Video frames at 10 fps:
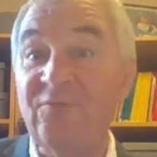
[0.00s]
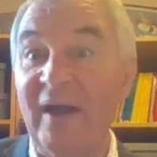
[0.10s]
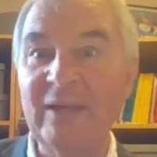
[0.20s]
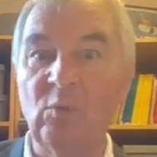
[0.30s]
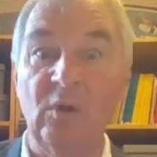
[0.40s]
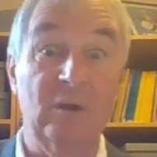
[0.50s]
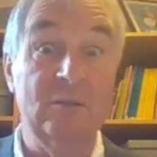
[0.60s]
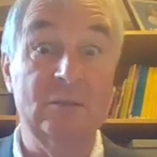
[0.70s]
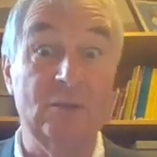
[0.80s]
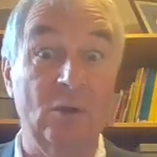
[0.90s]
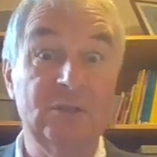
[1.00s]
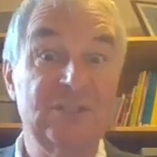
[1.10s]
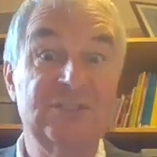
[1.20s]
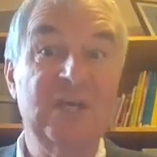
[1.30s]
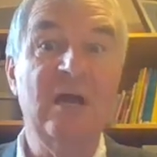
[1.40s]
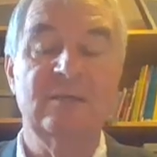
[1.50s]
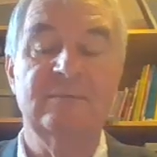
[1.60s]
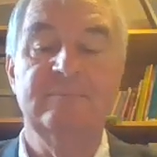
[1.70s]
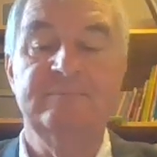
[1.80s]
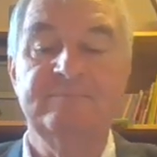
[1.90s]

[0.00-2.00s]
fight what God has done?